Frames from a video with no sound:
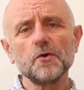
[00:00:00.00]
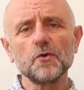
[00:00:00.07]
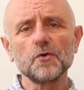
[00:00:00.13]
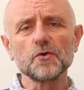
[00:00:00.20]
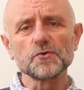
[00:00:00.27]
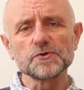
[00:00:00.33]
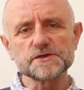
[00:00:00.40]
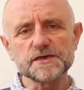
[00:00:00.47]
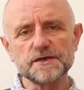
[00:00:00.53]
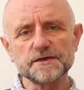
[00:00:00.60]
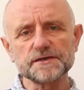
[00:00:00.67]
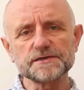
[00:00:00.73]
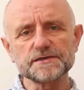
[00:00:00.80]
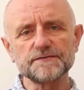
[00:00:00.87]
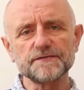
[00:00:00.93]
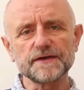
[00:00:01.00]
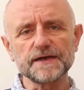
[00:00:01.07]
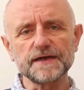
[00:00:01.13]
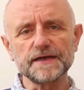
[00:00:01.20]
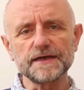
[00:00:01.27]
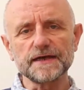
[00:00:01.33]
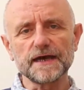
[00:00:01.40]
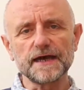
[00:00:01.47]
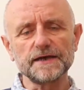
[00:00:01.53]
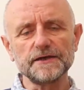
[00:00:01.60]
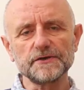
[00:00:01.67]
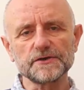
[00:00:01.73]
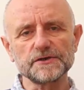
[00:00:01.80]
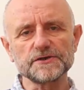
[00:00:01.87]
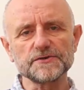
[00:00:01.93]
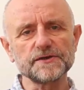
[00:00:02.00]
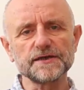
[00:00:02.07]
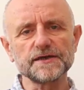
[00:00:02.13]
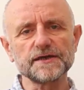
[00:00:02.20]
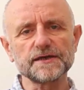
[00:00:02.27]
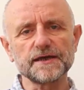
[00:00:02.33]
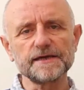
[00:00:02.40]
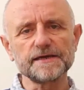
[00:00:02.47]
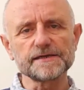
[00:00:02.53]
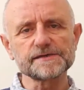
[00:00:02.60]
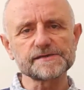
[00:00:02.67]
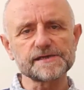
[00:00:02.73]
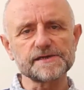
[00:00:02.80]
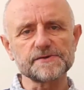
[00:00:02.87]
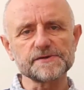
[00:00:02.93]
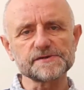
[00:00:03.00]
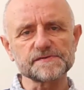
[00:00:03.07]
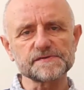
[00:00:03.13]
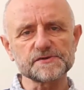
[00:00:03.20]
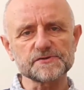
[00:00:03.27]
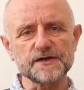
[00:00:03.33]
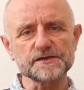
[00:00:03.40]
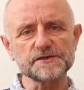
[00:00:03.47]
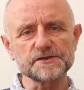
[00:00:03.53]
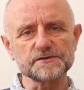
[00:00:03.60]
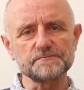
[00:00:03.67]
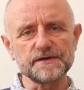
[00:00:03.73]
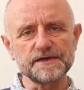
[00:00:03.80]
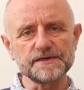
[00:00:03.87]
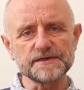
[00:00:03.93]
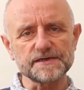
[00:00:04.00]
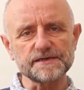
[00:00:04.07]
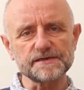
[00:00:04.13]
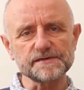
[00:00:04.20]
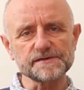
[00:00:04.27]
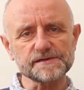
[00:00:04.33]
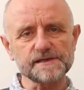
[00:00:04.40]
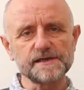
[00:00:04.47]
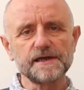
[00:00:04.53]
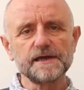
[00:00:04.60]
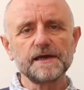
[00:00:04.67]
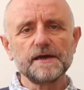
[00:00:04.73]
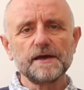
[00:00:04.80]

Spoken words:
or alternatively you could do it in a series of structured meetings.